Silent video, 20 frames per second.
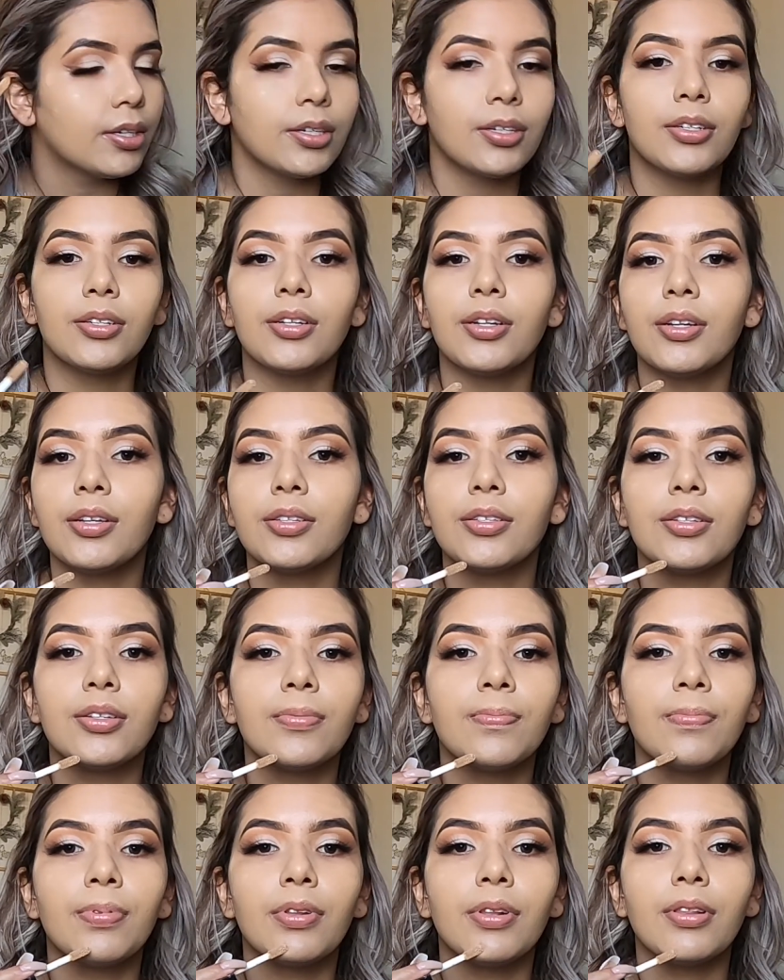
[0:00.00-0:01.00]
just
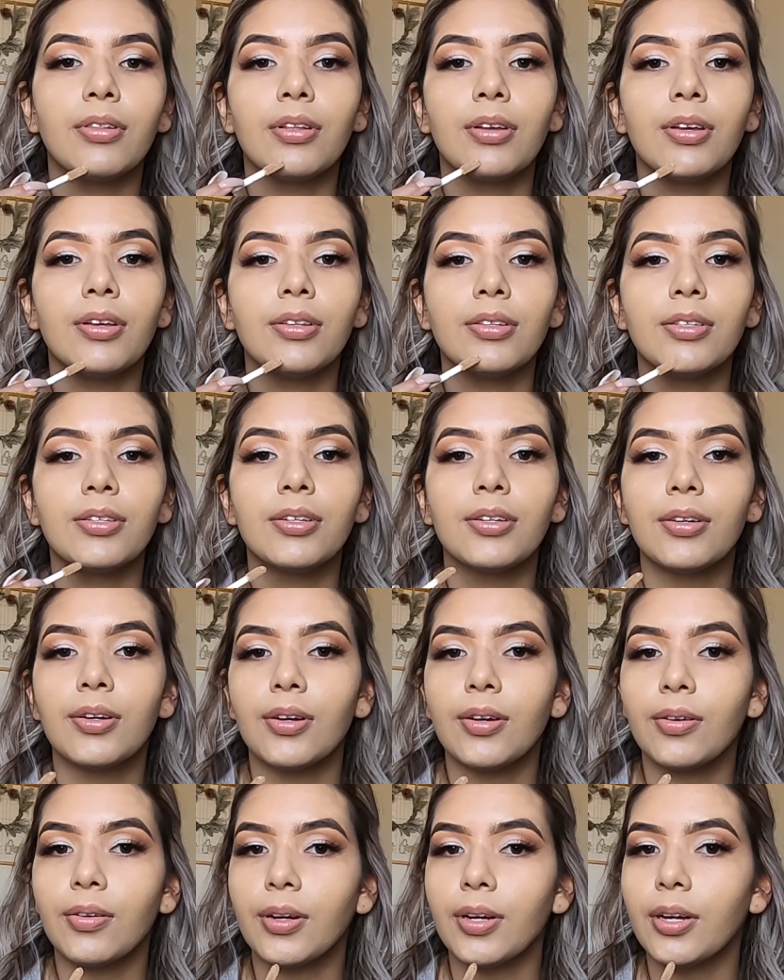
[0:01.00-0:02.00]
applies it
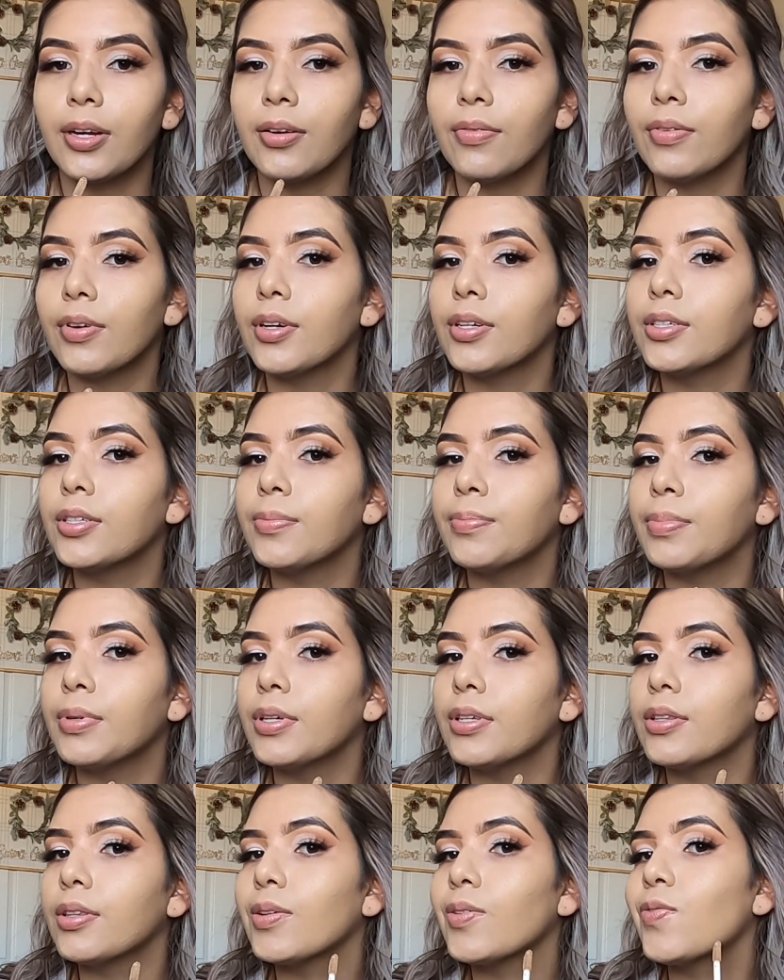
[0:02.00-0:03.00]
wherever she
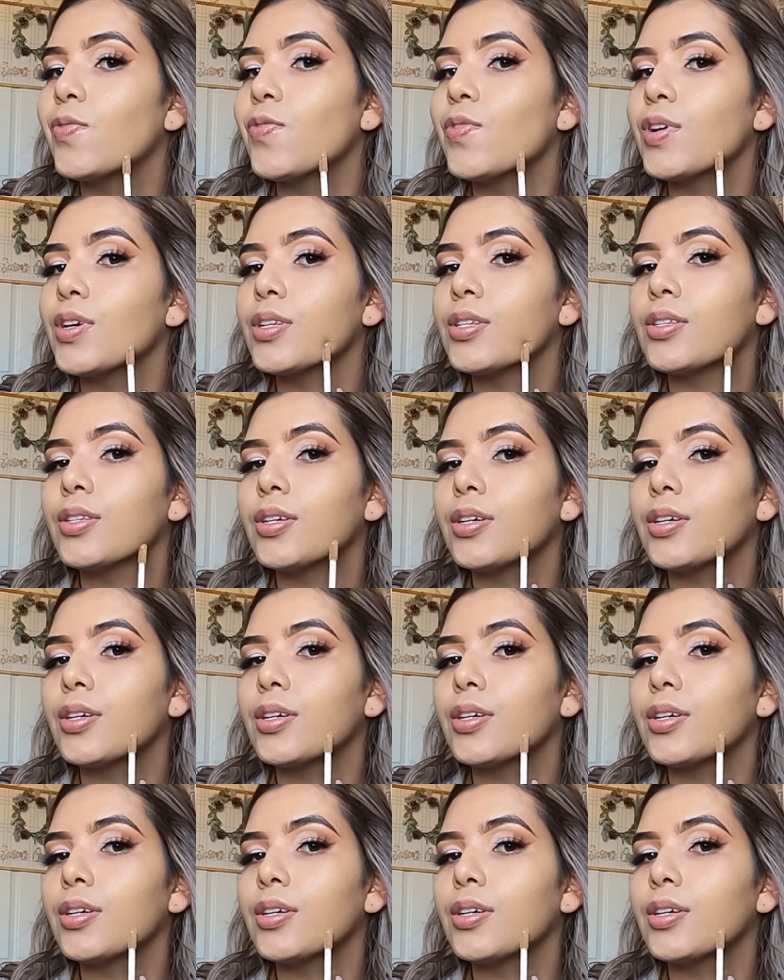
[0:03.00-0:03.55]
put the first